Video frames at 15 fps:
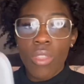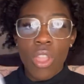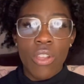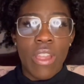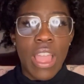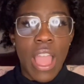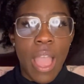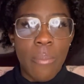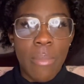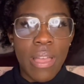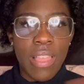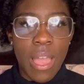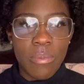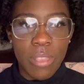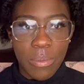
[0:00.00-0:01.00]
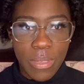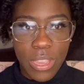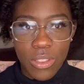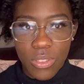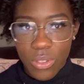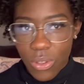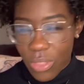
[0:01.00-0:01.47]
All right, I have my laptop
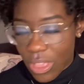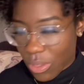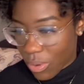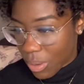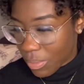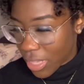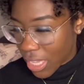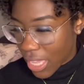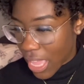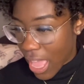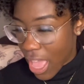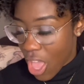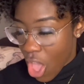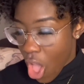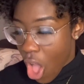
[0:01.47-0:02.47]
here, so that's what I'm looking at.